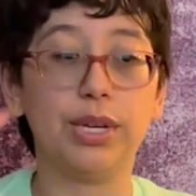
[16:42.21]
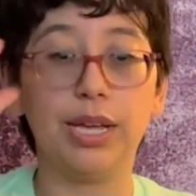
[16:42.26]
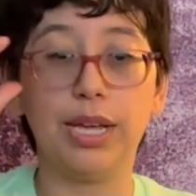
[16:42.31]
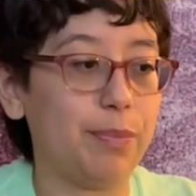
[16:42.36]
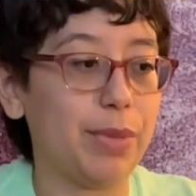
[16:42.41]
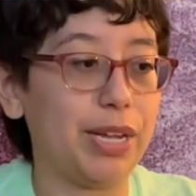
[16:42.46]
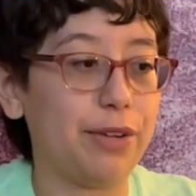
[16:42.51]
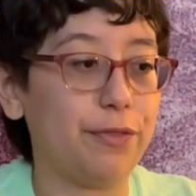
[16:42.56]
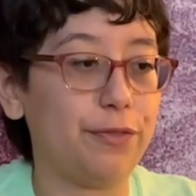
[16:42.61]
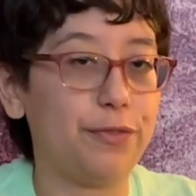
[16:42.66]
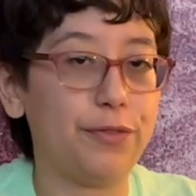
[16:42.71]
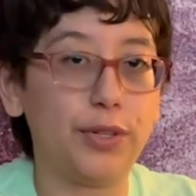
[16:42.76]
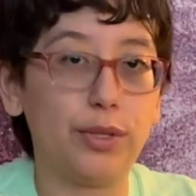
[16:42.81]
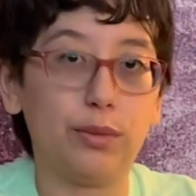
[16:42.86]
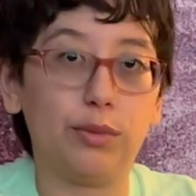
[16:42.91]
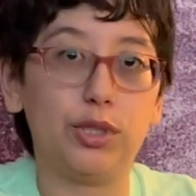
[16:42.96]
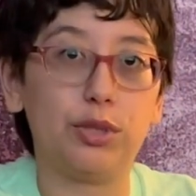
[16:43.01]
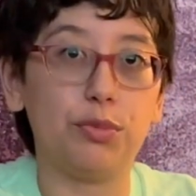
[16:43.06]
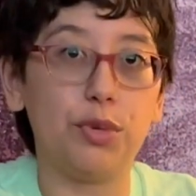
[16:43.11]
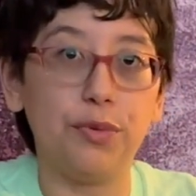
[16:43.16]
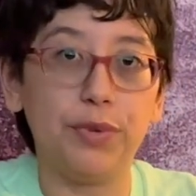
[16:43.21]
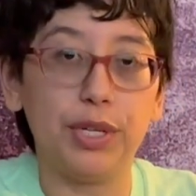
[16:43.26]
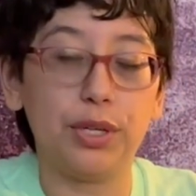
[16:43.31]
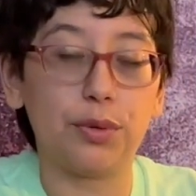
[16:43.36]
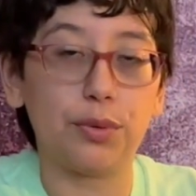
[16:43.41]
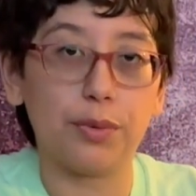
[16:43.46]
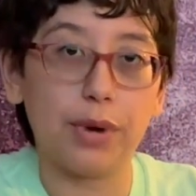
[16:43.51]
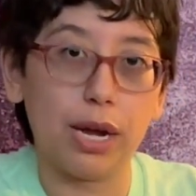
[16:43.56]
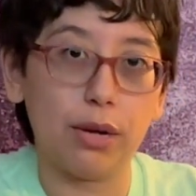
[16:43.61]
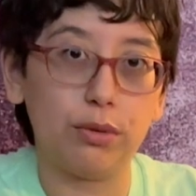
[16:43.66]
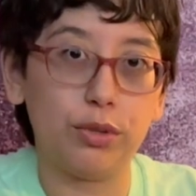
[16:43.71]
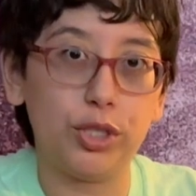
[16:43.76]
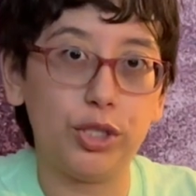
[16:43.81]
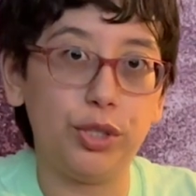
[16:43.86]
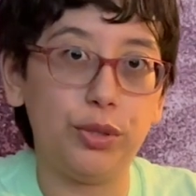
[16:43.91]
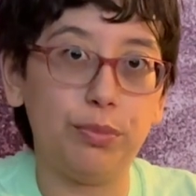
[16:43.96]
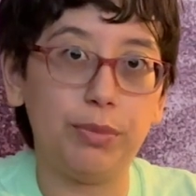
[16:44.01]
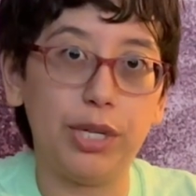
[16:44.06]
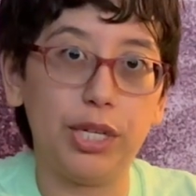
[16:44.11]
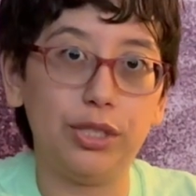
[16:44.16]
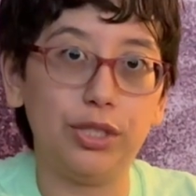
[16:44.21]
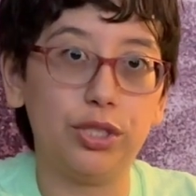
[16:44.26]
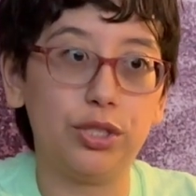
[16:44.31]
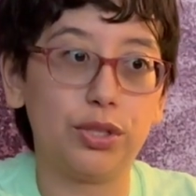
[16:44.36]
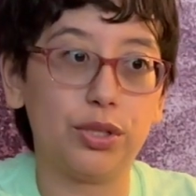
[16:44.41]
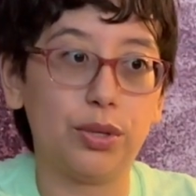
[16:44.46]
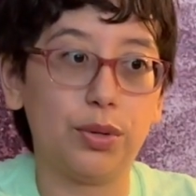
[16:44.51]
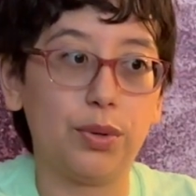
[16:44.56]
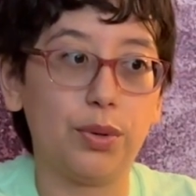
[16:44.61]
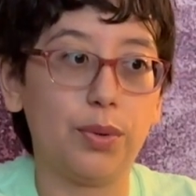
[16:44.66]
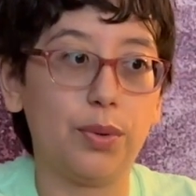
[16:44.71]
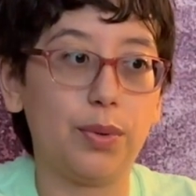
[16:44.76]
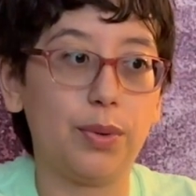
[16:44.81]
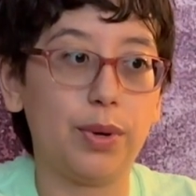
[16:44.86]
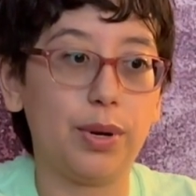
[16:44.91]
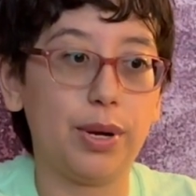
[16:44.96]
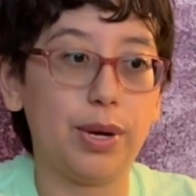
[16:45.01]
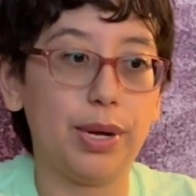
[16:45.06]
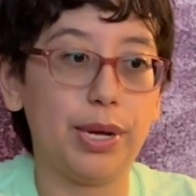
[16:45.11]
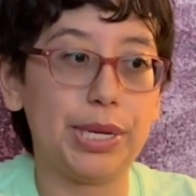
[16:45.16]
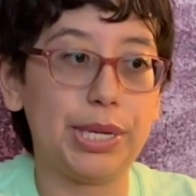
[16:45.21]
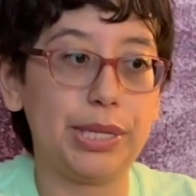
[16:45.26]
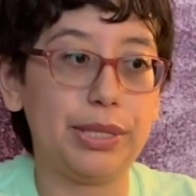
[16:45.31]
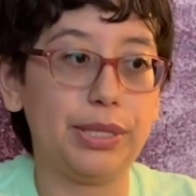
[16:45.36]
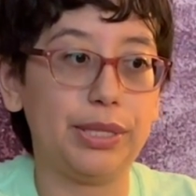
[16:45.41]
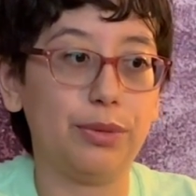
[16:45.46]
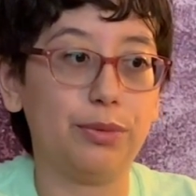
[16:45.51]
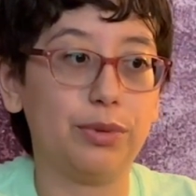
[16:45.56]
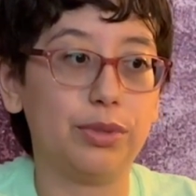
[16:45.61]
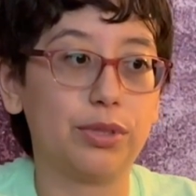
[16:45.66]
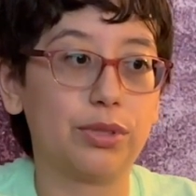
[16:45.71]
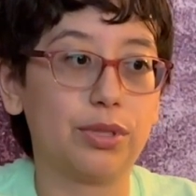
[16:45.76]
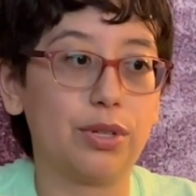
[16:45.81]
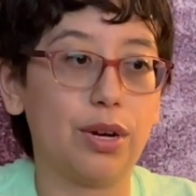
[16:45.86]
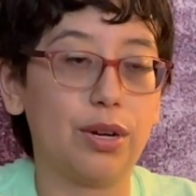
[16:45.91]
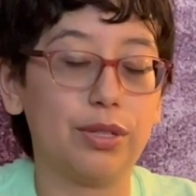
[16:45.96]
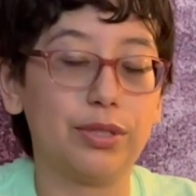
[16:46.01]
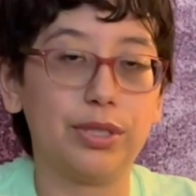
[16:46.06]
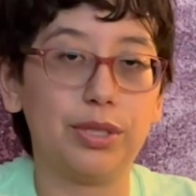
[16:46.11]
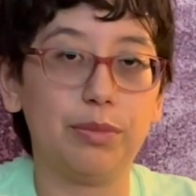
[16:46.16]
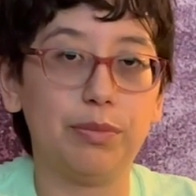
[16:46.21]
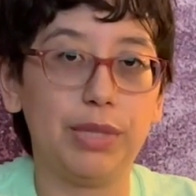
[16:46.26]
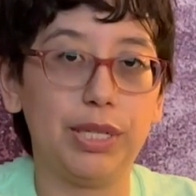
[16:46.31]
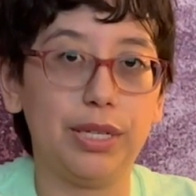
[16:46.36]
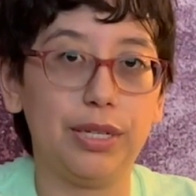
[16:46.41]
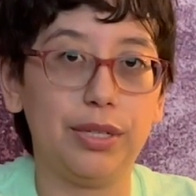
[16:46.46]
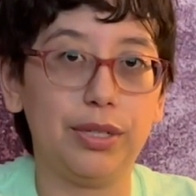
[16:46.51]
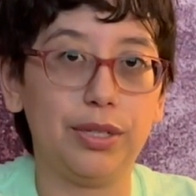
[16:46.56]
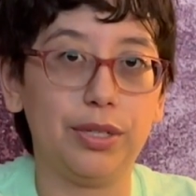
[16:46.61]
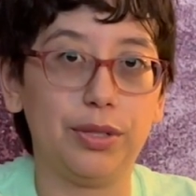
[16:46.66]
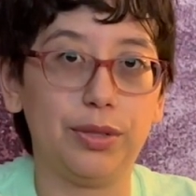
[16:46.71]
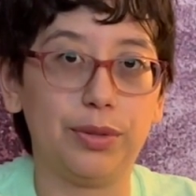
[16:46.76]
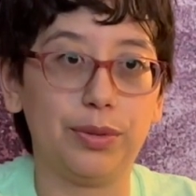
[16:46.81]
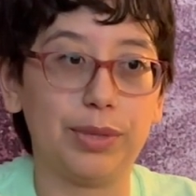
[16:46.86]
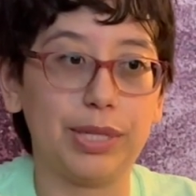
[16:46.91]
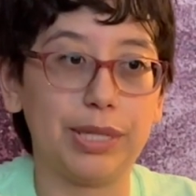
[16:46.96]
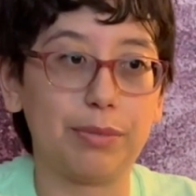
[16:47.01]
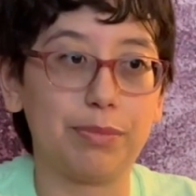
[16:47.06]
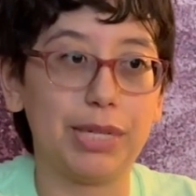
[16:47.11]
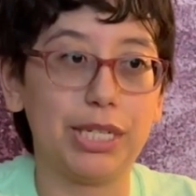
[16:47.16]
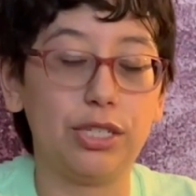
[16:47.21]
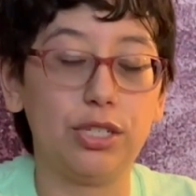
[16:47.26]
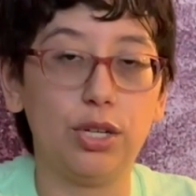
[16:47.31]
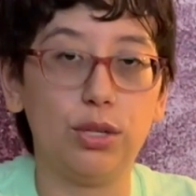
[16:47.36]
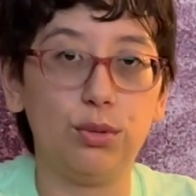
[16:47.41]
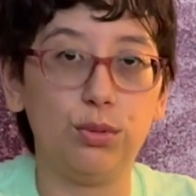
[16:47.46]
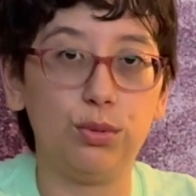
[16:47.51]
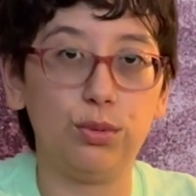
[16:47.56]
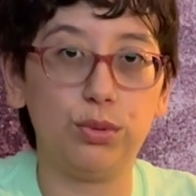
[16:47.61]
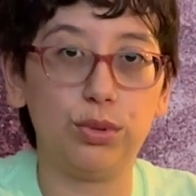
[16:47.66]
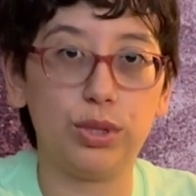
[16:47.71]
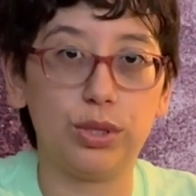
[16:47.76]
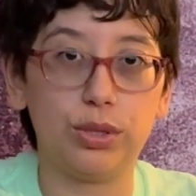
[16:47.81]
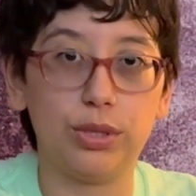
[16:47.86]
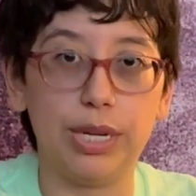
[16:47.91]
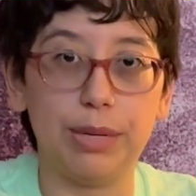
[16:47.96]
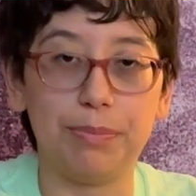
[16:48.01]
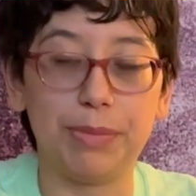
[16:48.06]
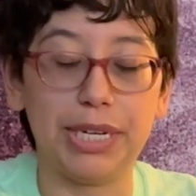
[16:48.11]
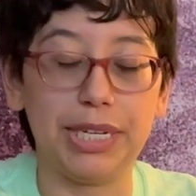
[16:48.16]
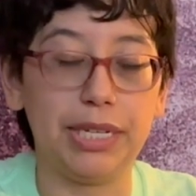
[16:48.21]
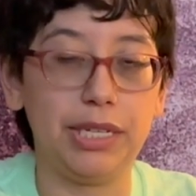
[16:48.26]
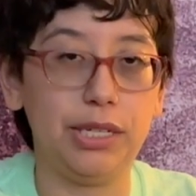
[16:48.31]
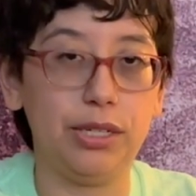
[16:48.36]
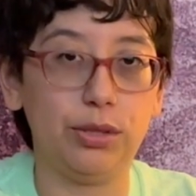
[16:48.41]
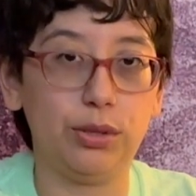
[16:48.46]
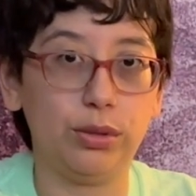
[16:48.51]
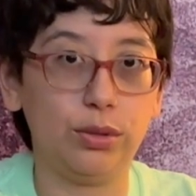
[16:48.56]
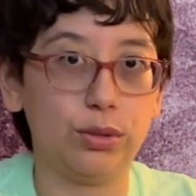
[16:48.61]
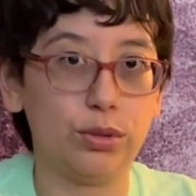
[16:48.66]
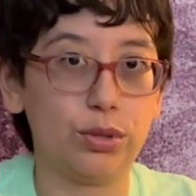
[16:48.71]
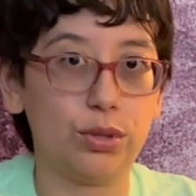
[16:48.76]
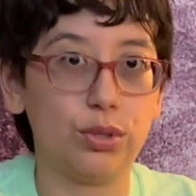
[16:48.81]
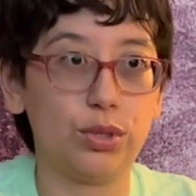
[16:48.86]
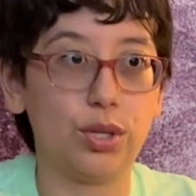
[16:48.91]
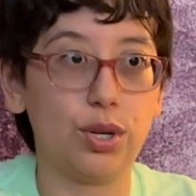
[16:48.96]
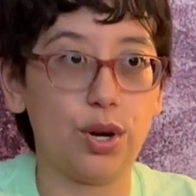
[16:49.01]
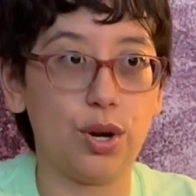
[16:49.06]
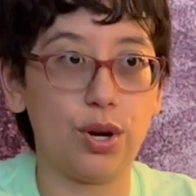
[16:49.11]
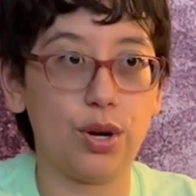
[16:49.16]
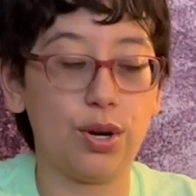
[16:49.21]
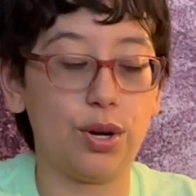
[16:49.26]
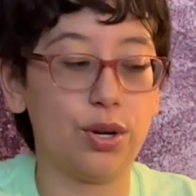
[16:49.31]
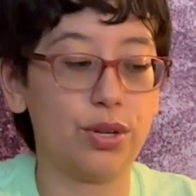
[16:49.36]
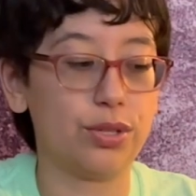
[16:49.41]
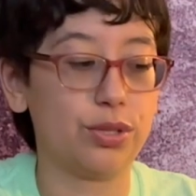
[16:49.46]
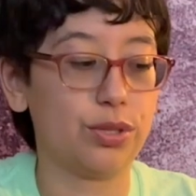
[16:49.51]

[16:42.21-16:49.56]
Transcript: My foot was moving around too much, and it was causing me, like my toes and my heels to hurt.